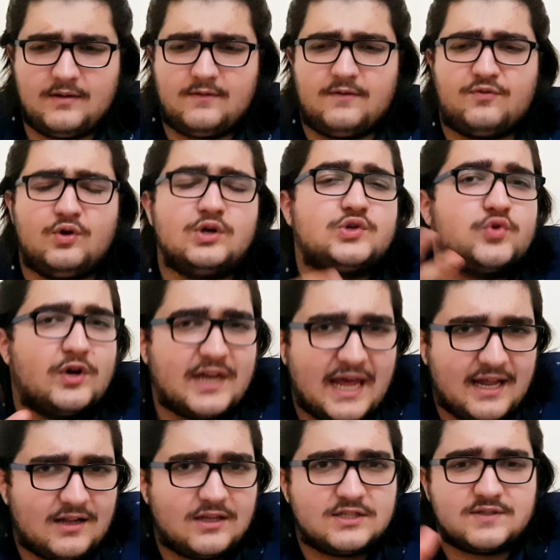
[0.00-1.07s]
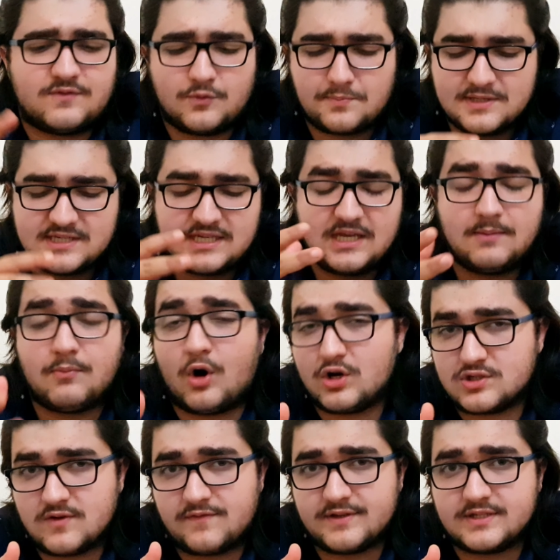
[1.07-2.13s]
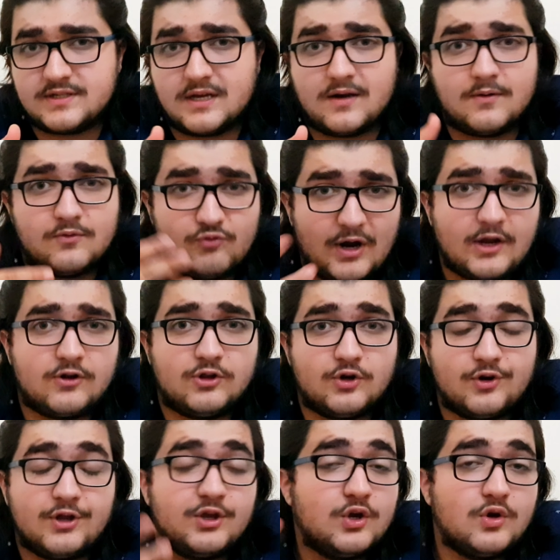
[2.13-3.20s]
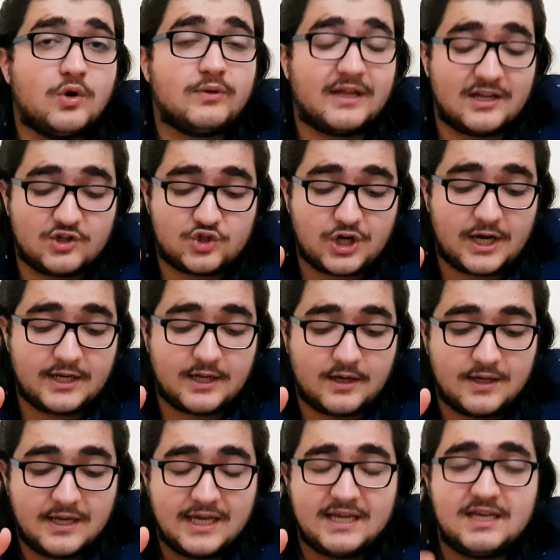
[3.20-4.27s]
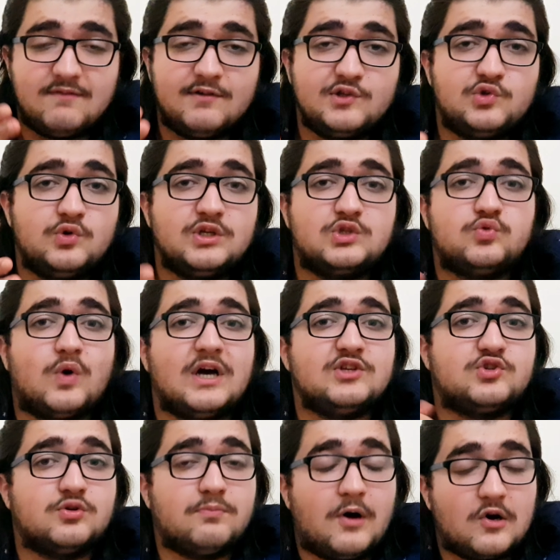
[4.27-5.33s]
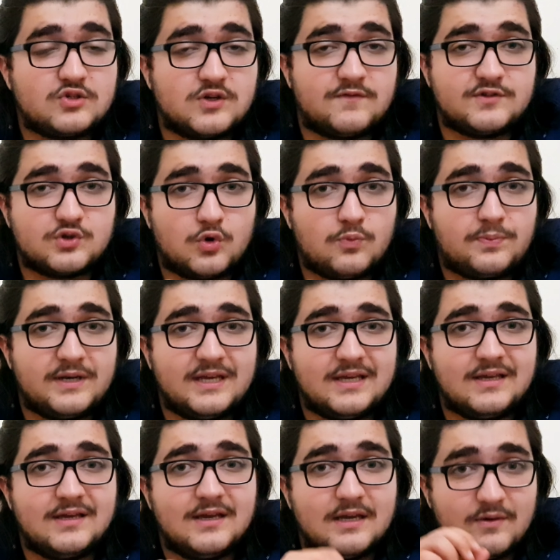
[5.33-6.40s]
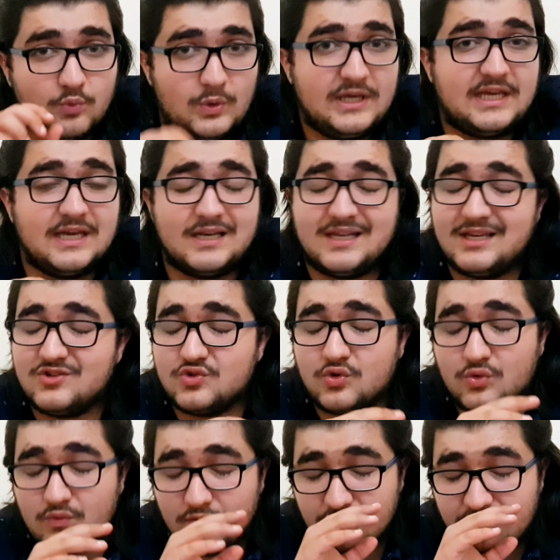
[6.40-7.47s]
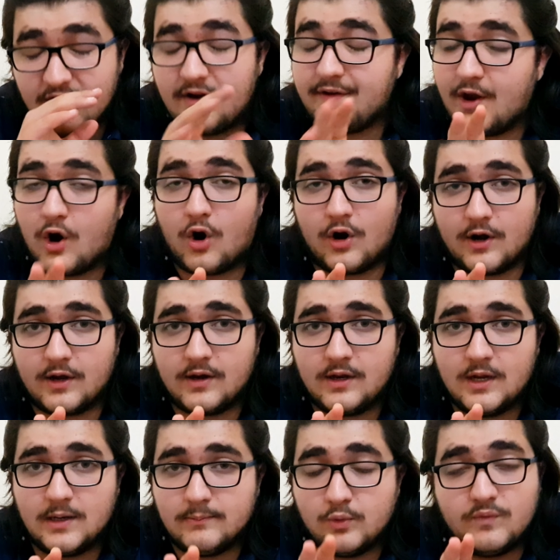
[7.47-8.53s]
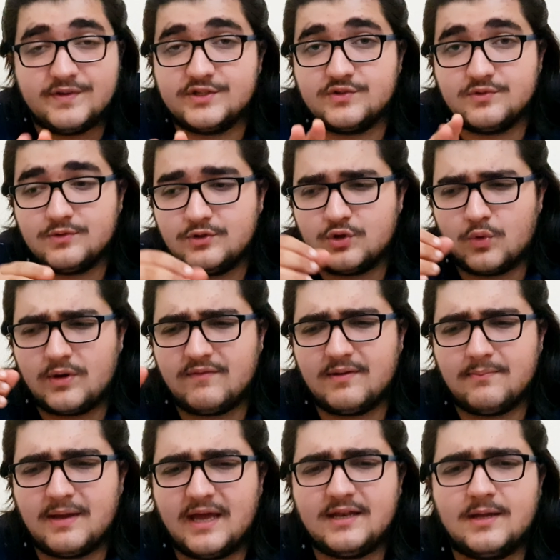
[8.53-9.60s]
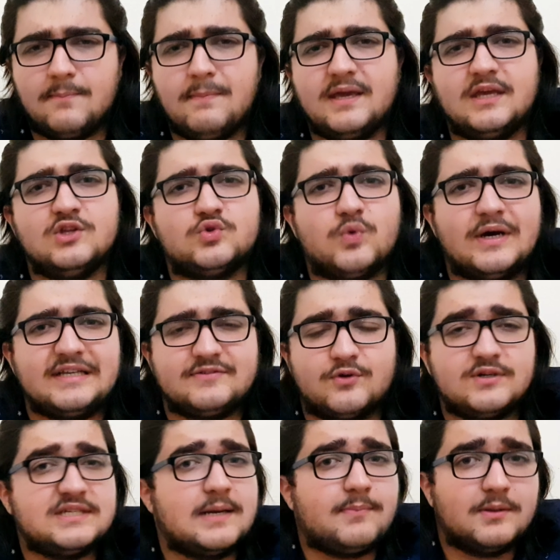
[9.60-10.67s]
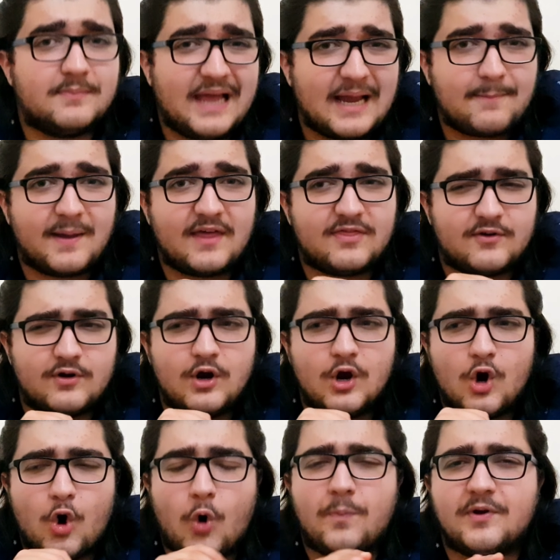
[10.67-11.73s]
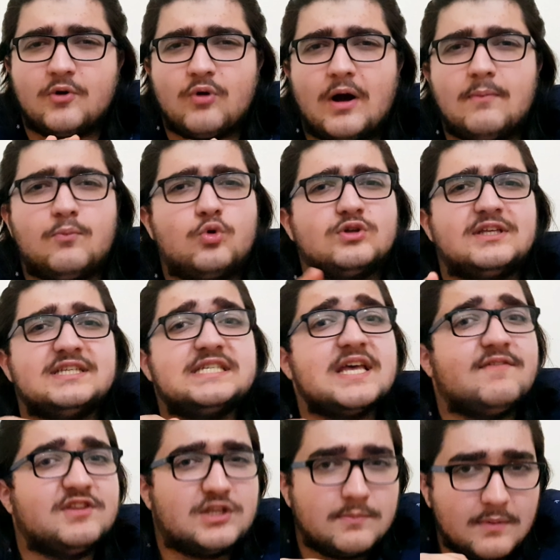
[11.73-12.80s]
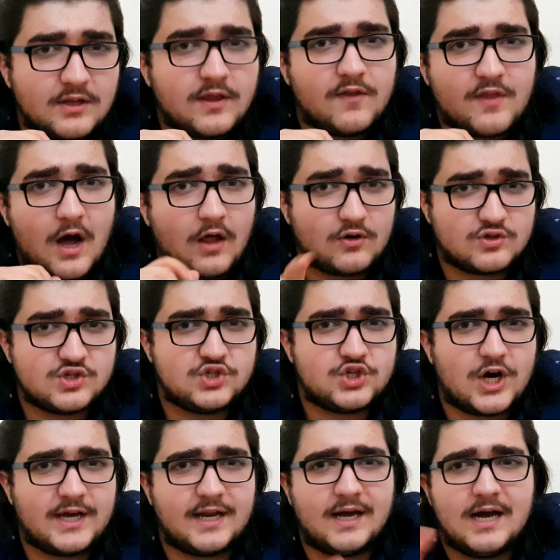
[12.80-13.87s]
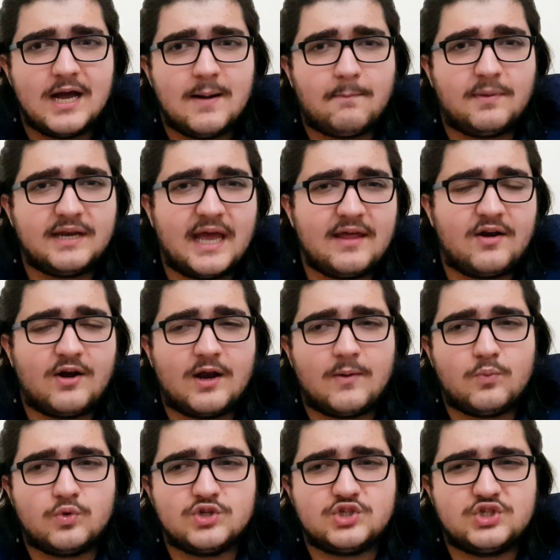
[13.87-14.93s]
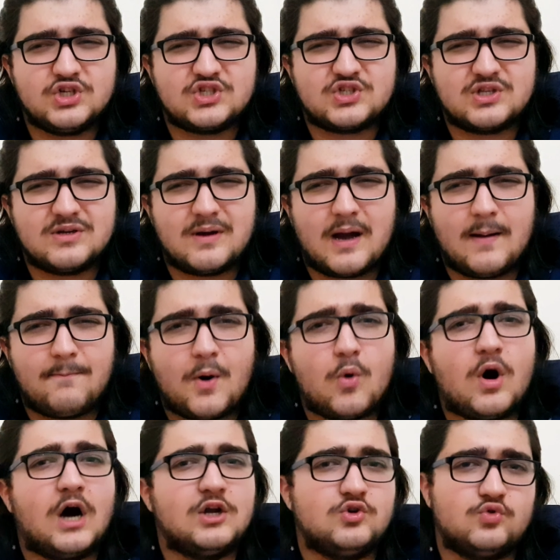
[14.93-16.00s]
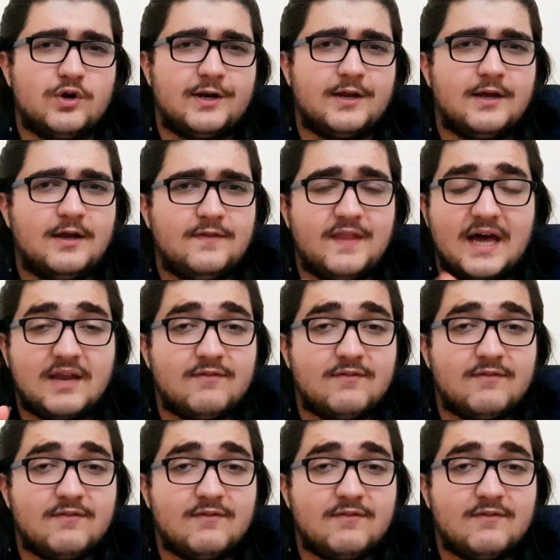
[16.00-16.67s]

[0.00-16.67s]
if you're a trade analyst, if you've been seeing box office regularly, you know that in China, even doing twice your box office opening weekend is very hard movies don't even end up making twice. For example, Black Panther opened around more than $70 million in China, but ended up with just about 100 not